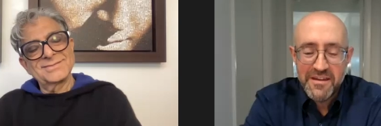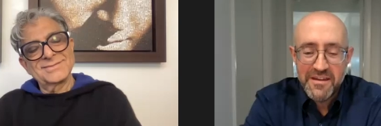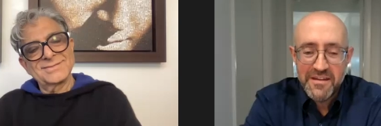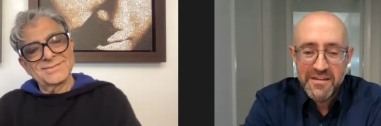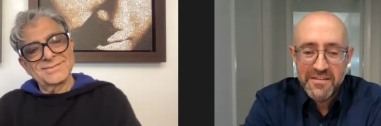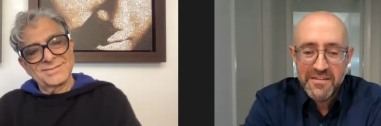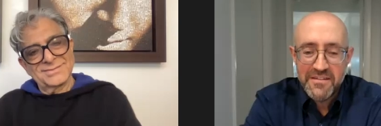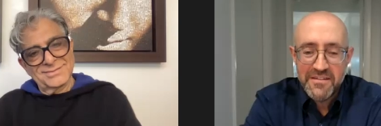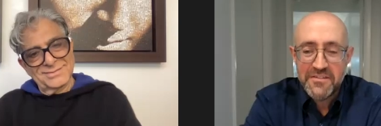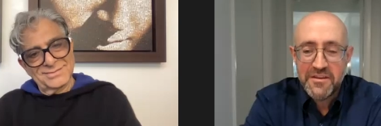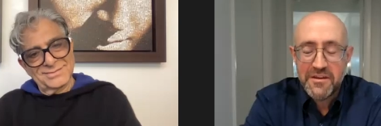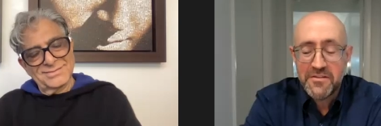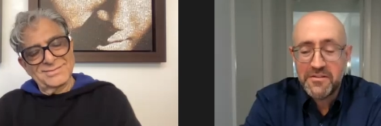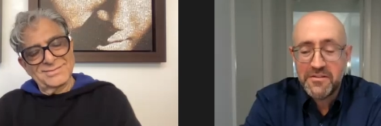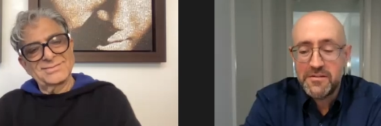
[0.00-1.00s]
Speaker 1: uh, the
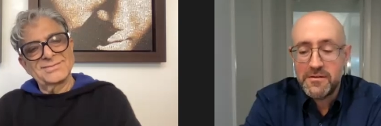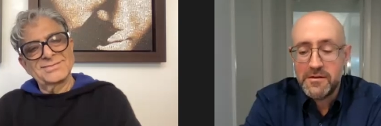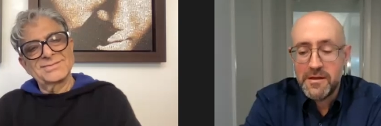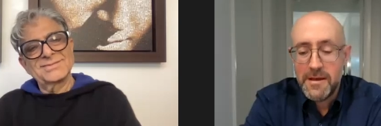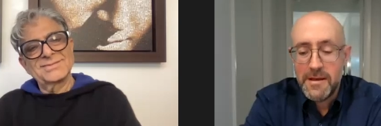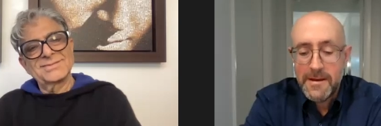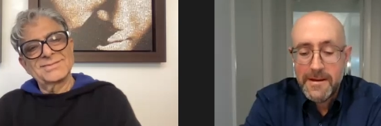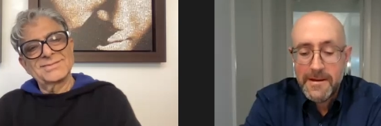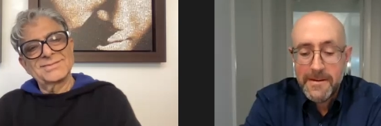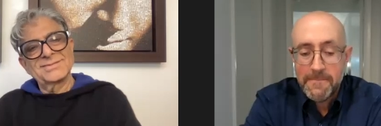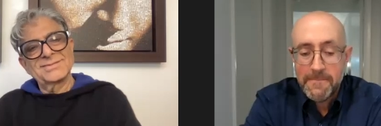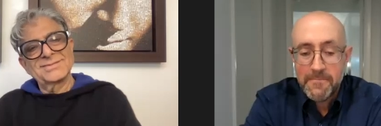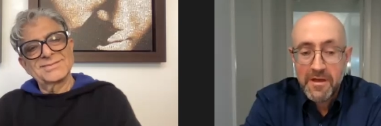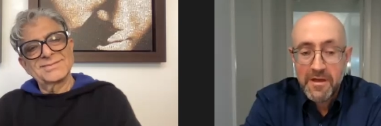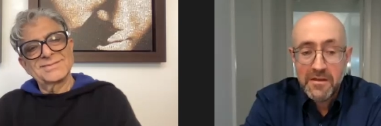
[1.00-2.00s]
discussion.
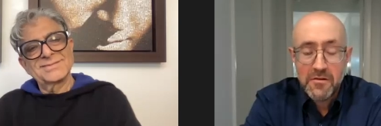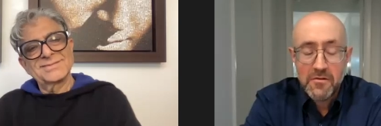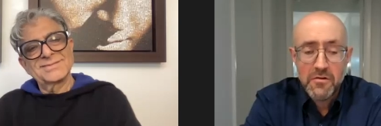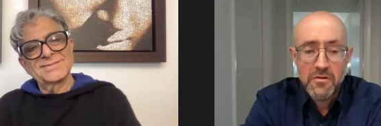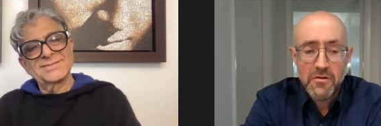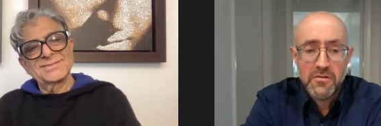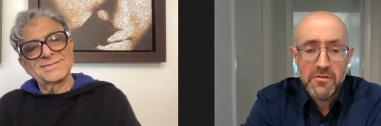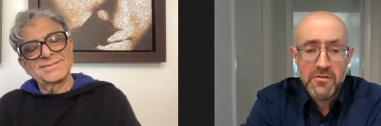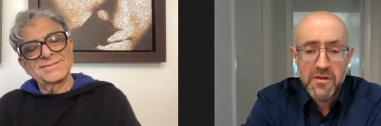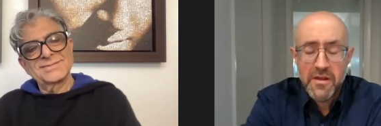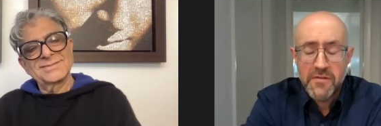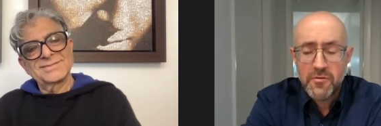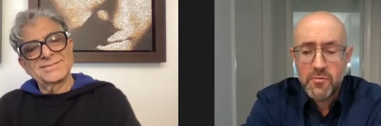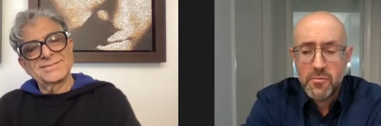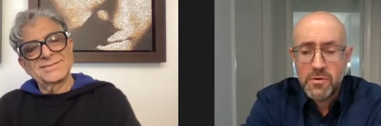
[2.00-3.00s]
Um, I
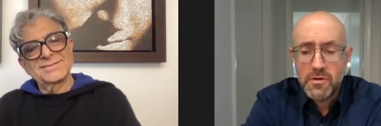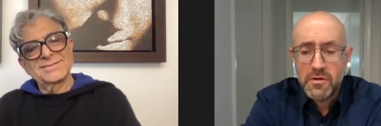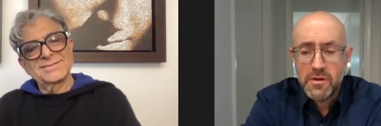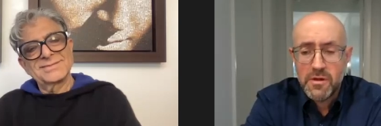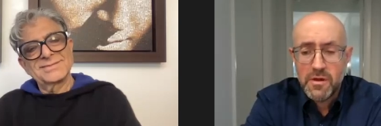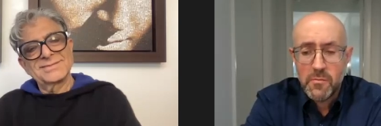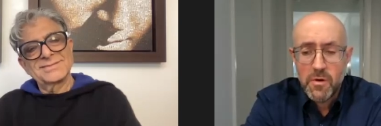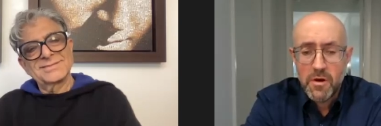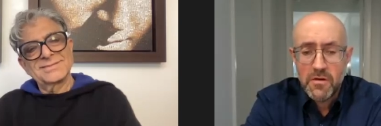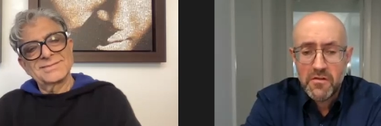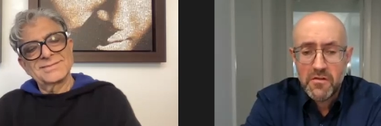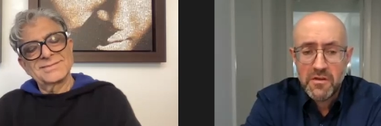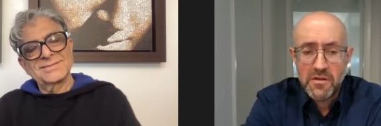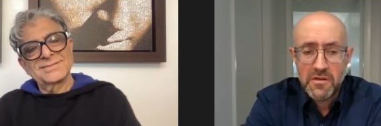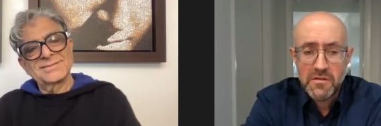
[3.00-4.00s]
encourage everyone uh,
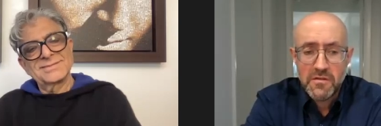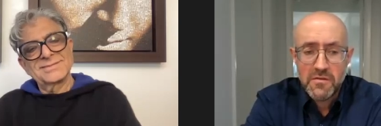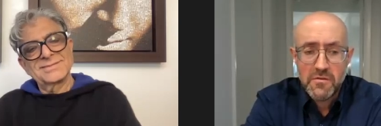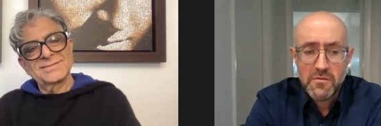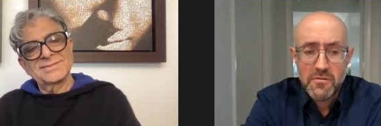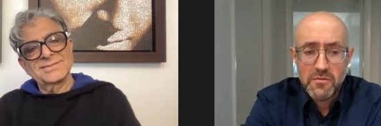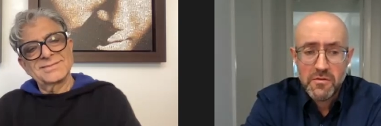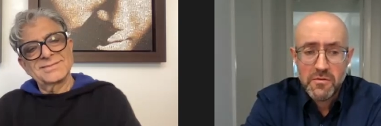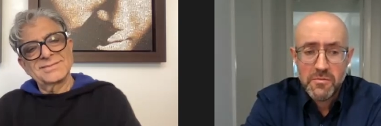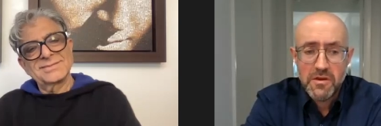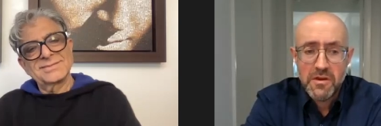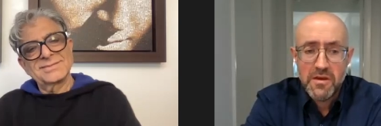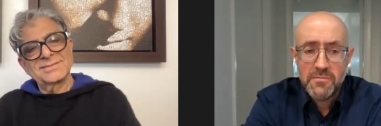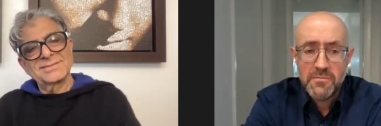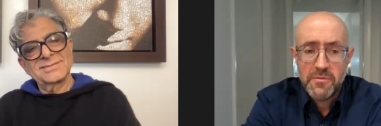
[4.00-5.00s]
watching to to
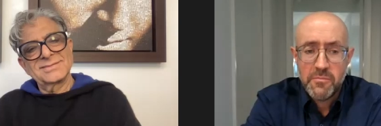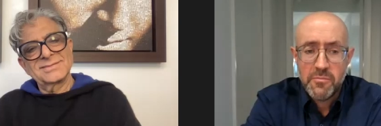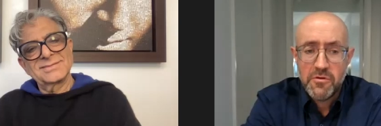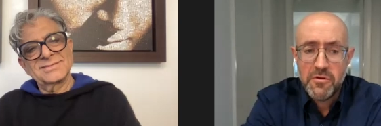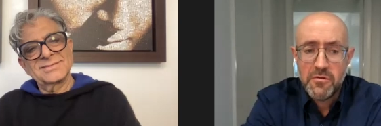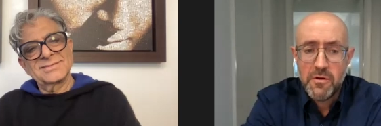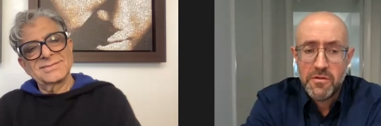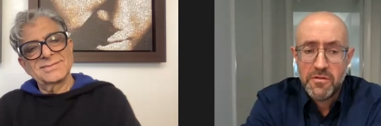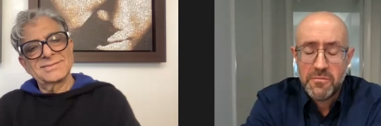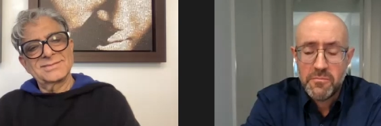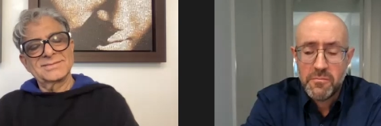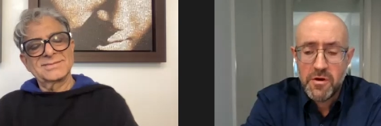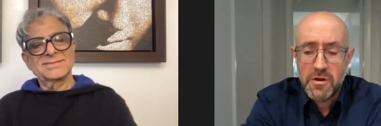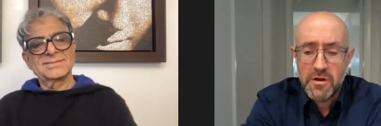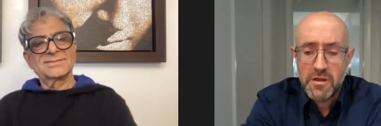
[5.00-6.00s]
pick up the book
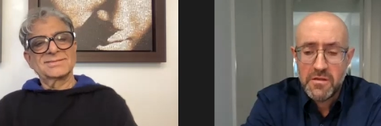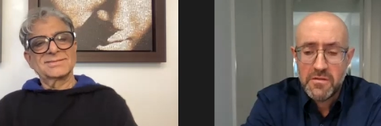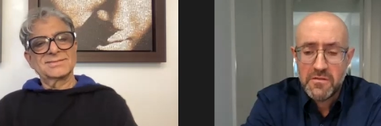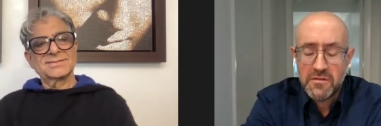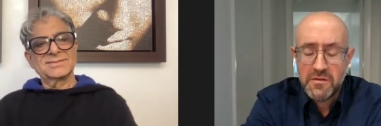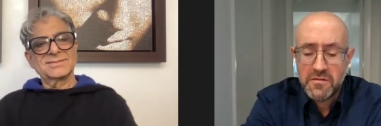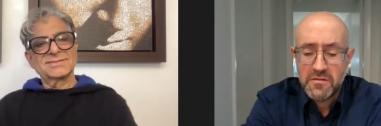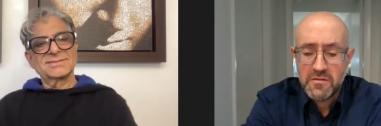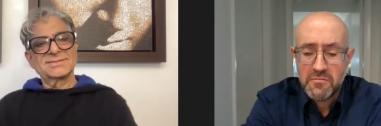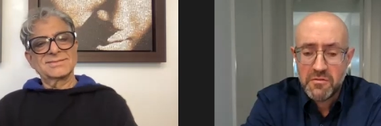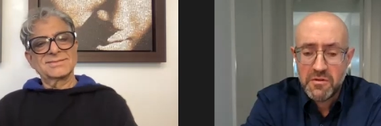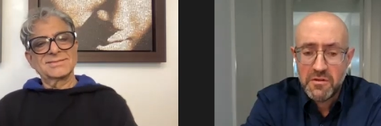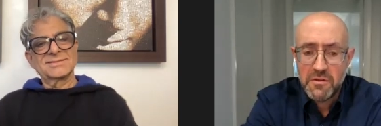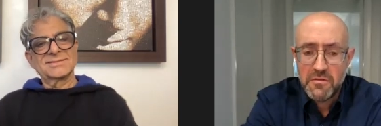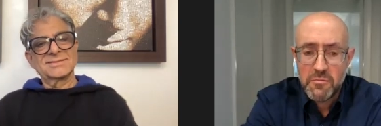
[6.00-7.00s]
Quantum Body. It's it's a
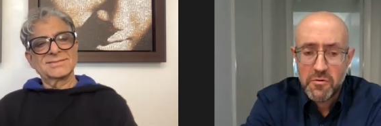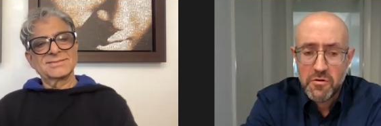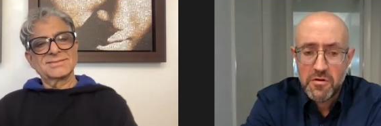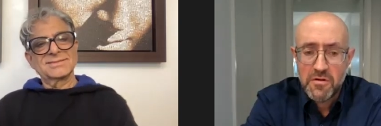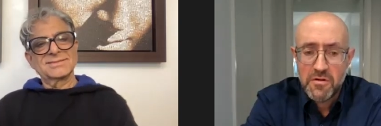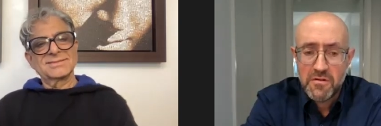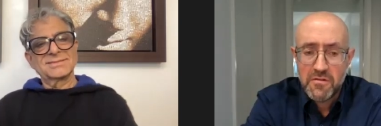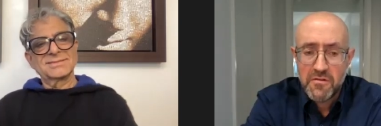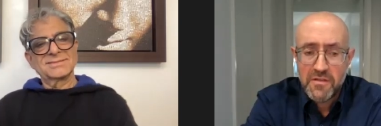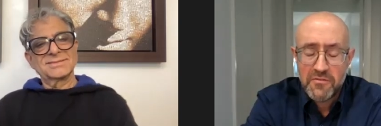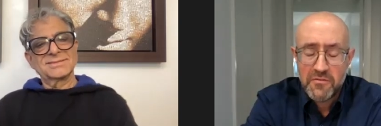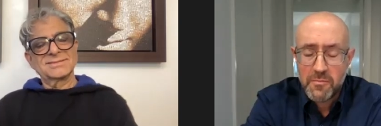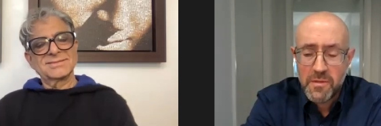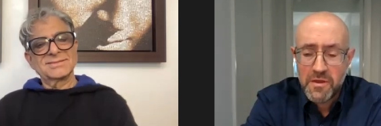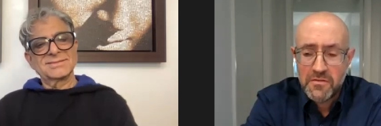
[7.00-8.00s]
really important and
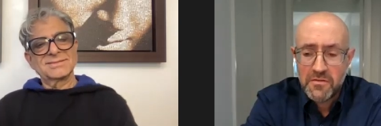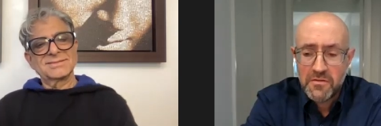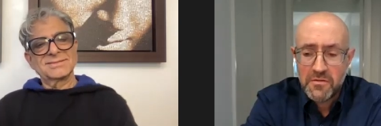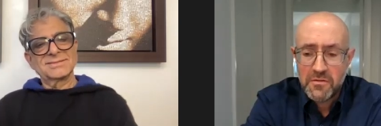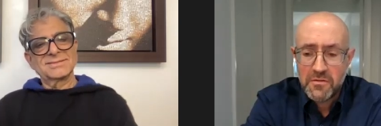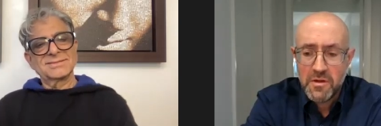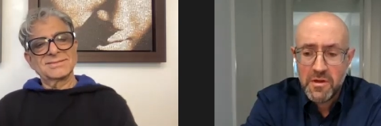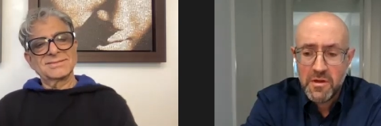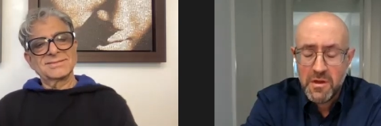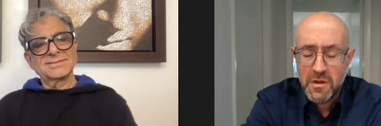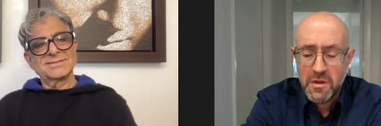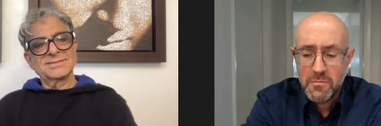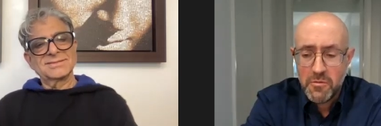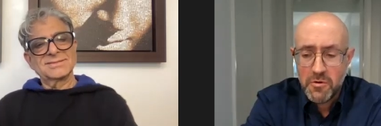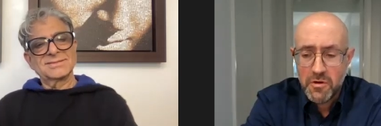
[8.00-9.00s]
transformational
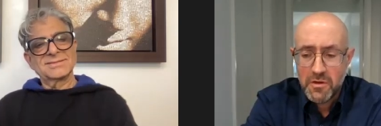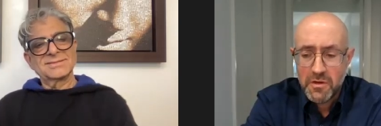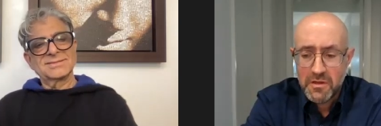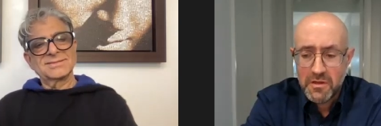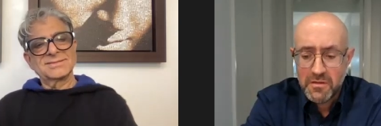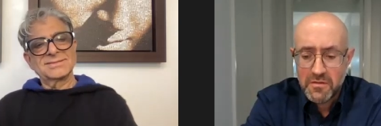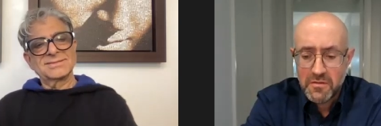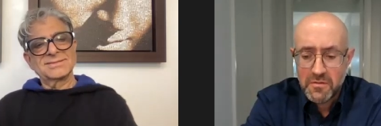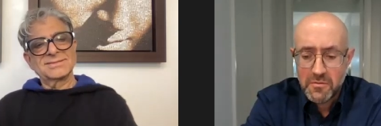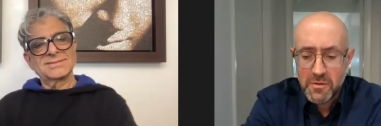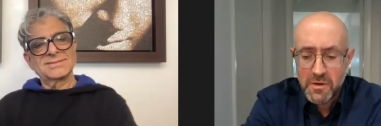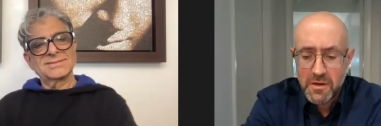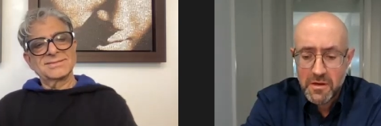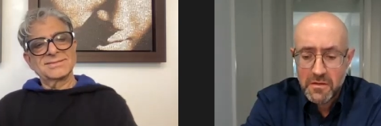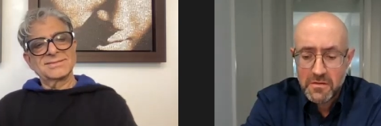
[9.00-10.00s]
book and
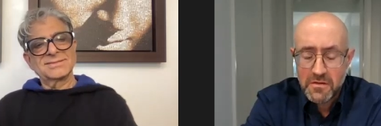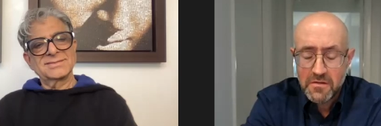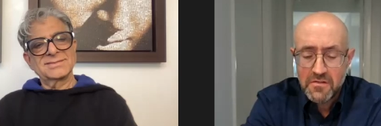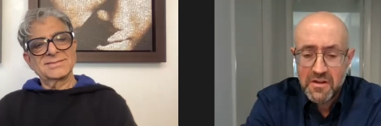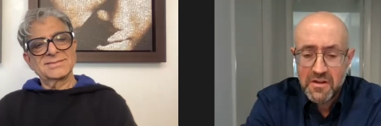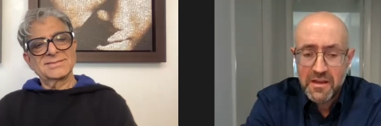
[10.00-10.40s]
to uh, to